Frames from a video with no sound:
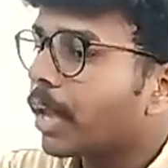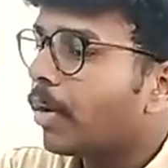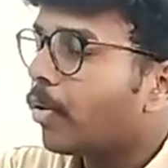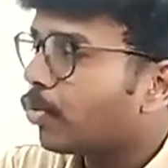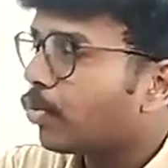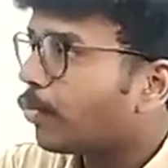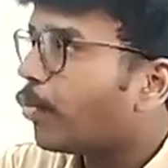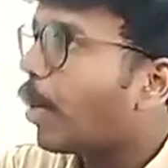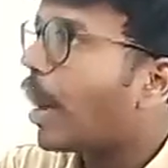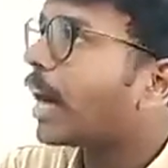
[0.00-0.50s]

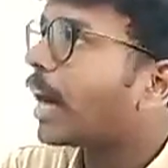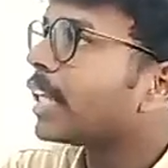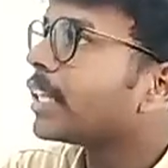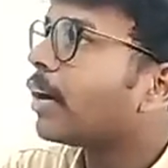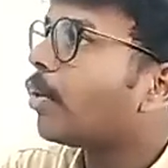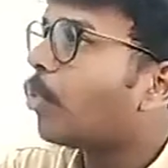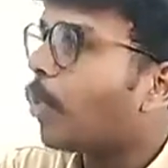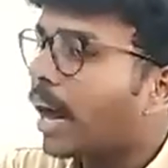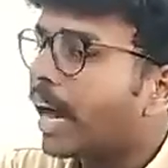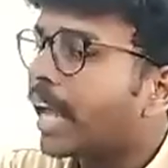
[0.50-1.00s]
one
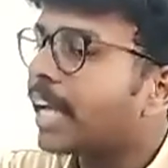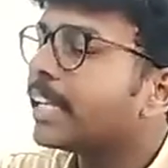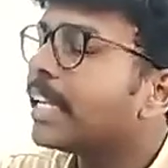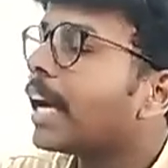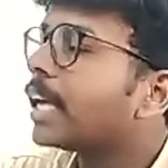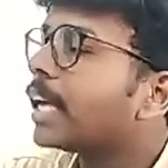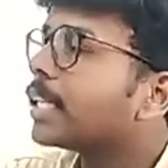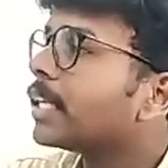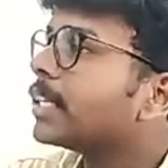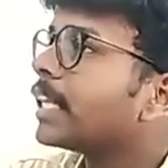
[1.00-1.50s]
and the
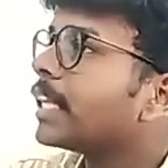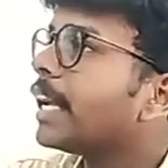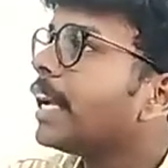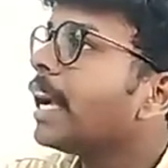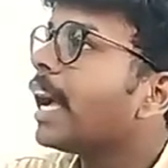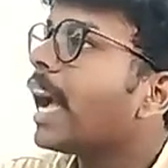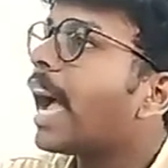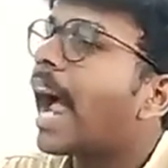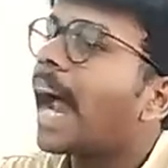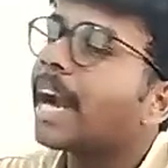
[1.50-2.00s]
other thing,
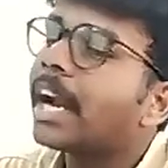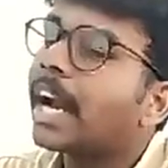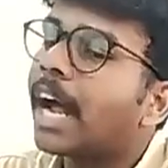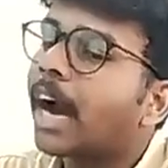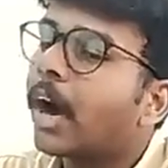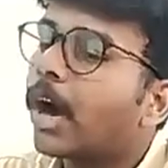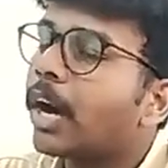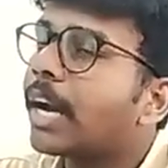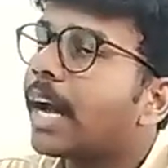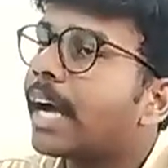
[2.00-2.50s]
and
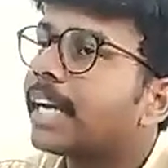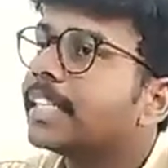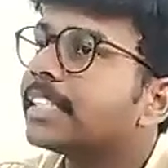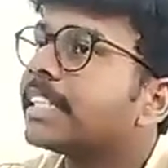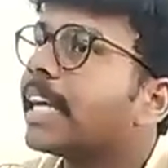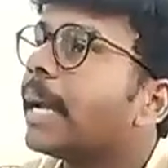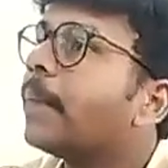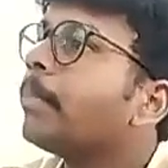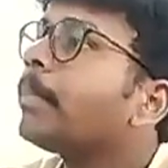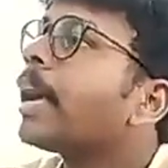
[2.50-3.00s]
all at the
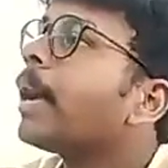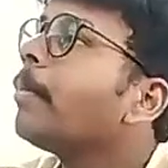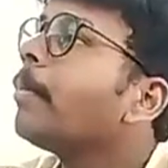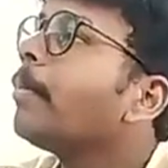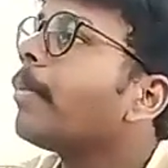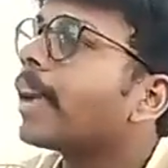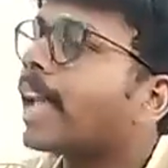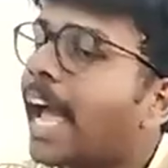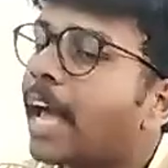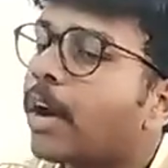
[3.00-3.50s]
same time
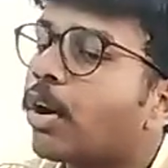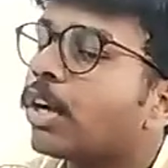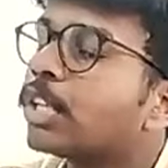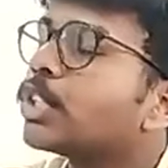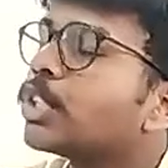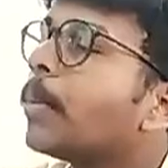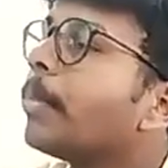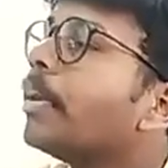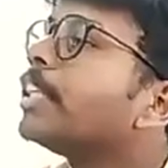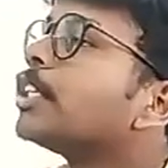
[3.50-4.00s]
can also
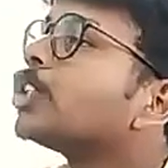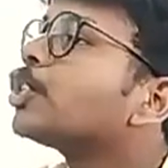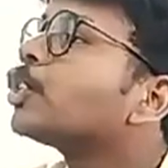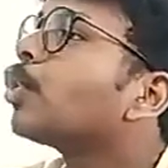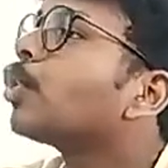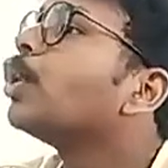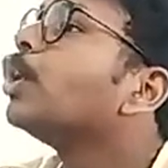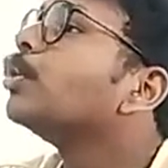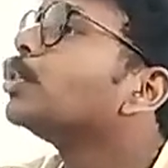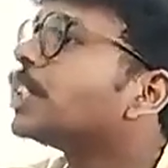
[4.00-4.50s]
be the
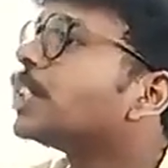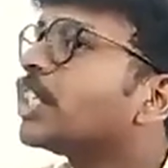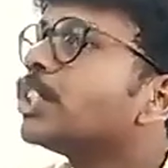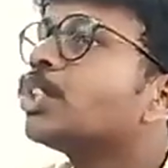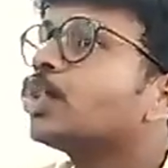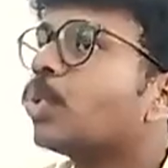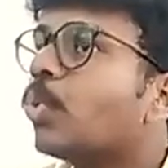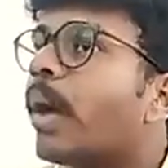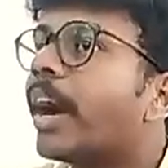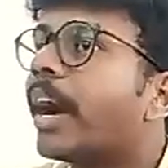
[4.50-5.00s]
solutions
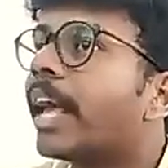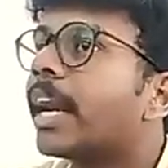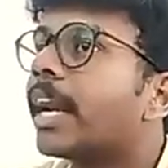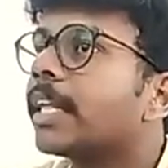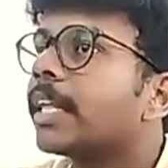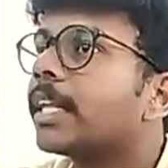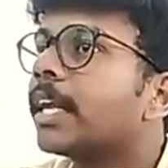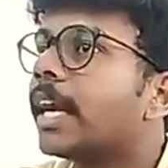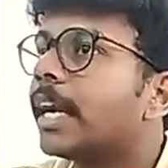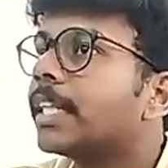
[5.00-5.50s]
to
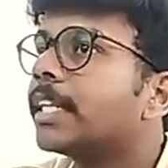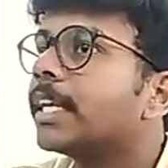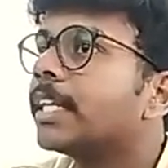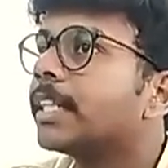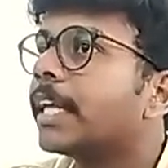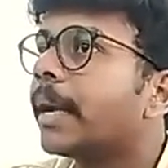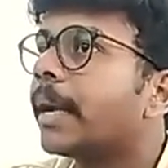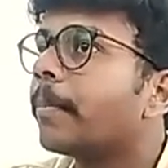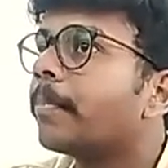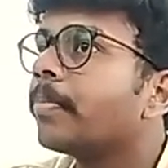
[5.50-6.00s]
another
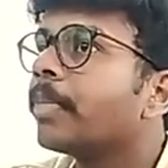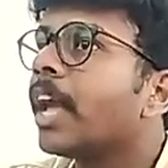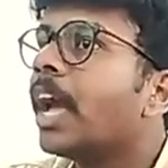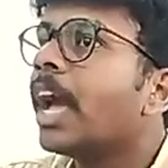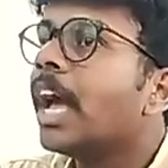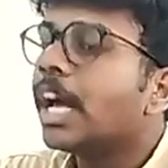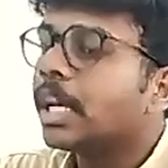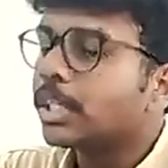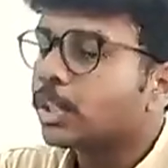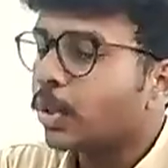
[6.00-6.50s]
thing.
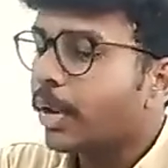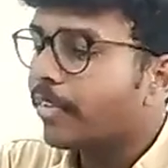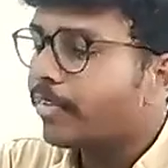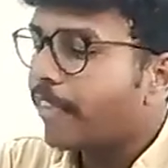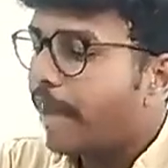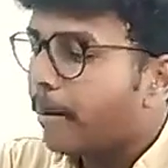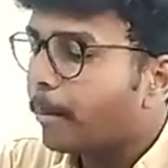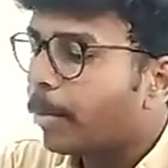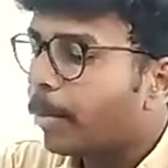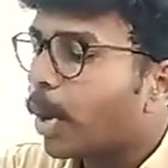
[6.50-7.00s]
So if
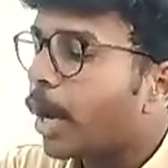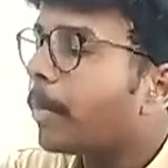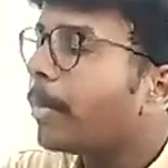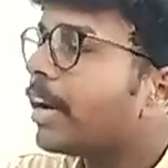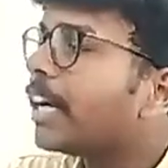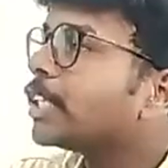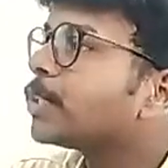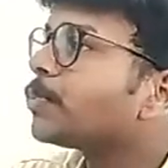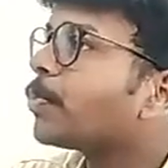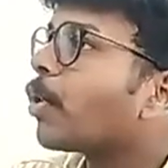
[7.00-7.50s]
employment
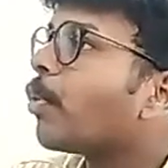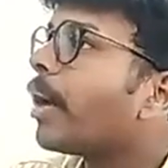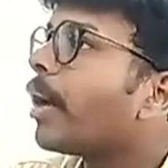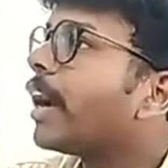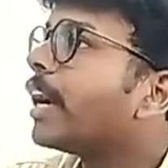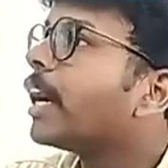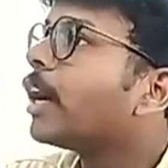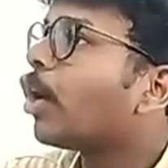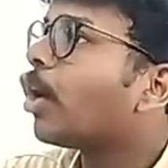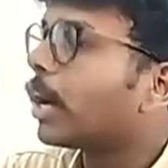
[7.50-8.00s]
is
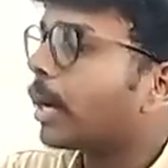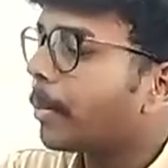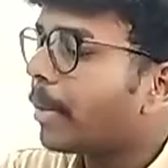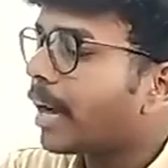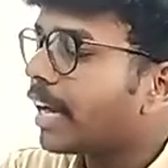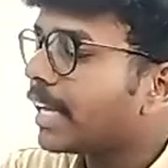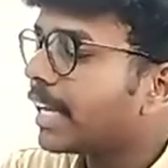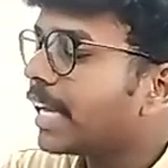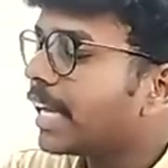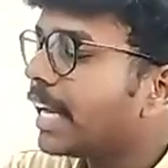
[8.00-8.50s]
provided,
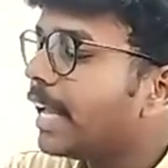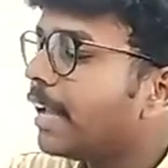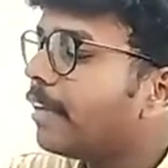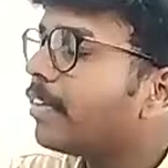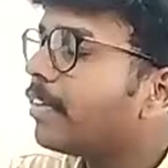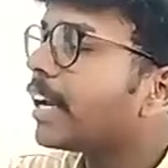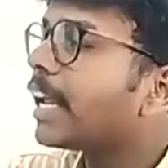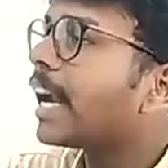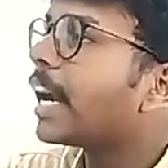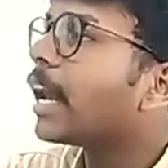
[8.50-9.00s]
automatically he
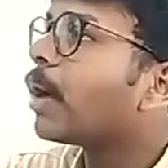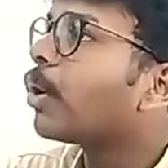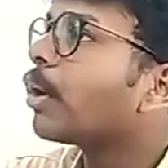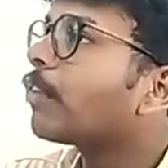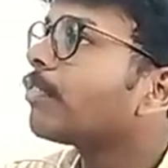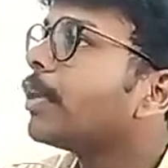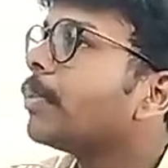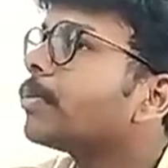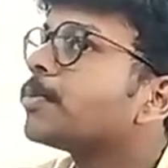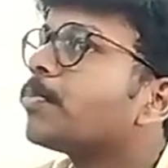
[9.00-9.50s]
will get out of
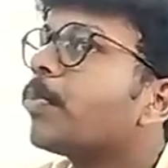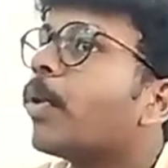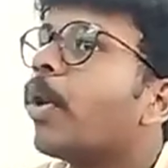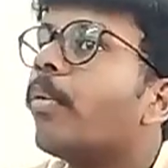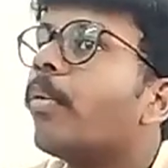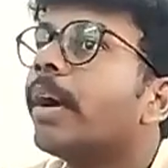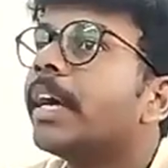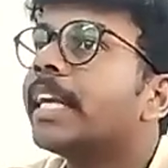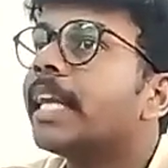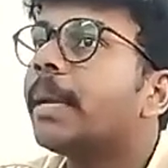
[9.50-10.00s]
this
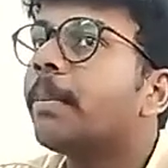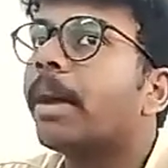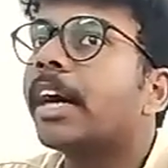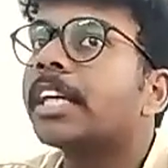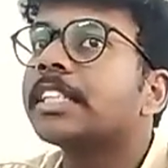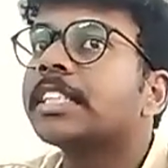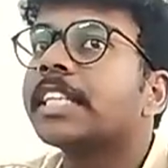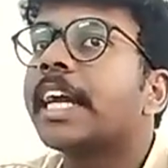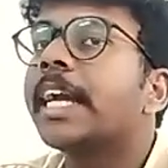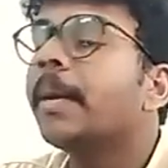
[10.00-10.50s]
poverty
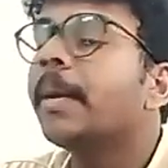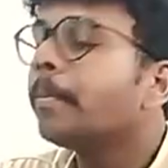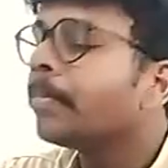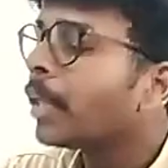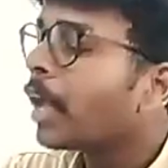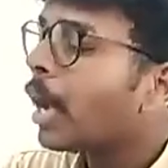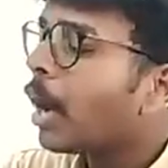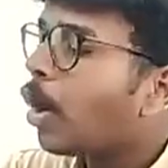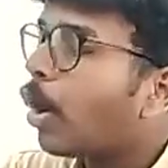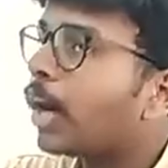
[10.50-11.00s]
basket.
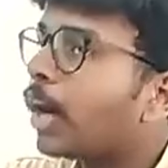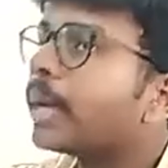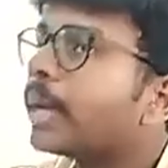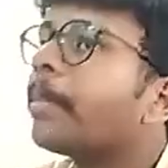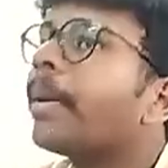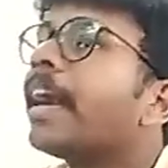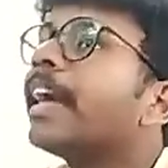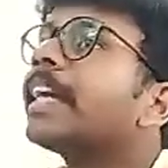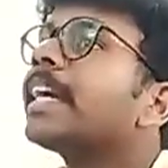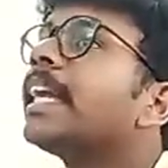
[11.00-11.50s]

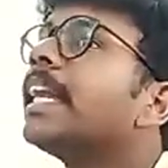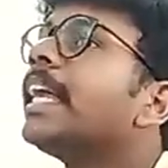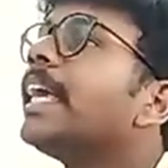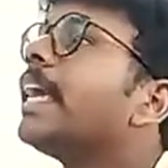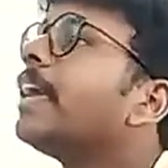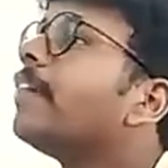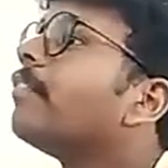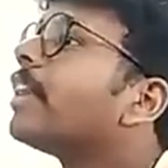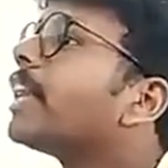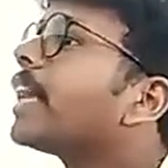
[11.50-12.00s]
Automatically
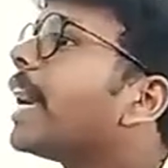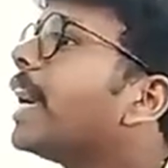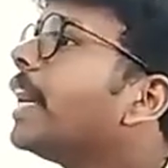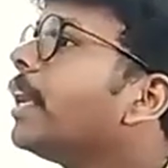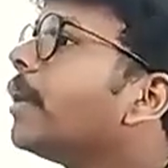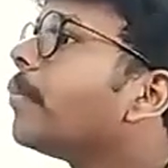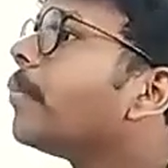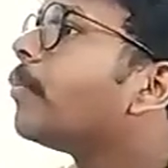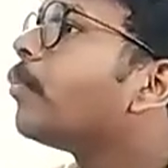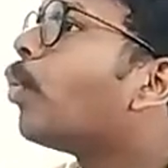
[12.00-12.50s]
he will
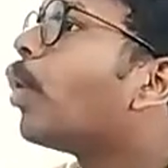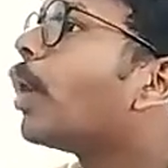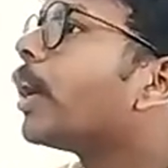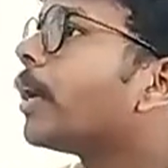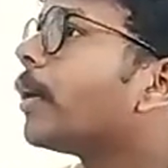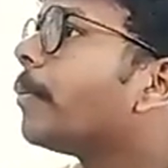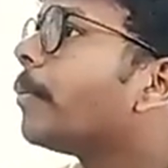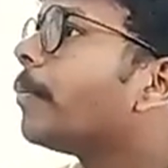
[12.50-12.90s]
get what?